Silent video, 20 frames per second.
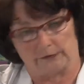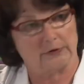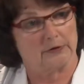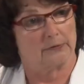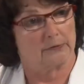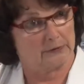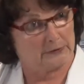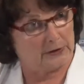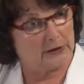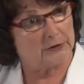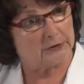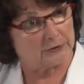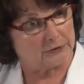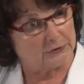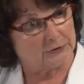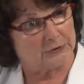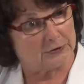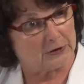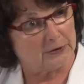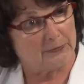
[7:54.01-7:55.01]
in a
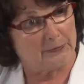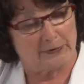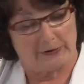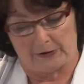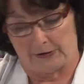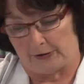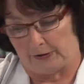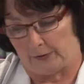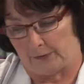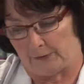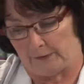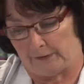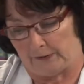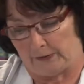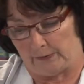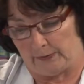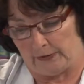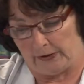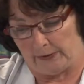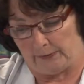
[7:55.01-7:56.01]
relationship with
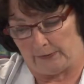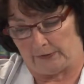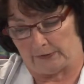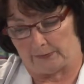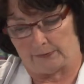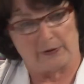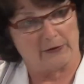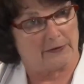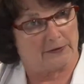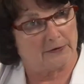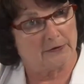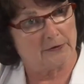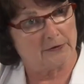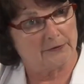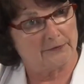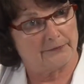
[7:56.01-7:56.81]
the baby's mother.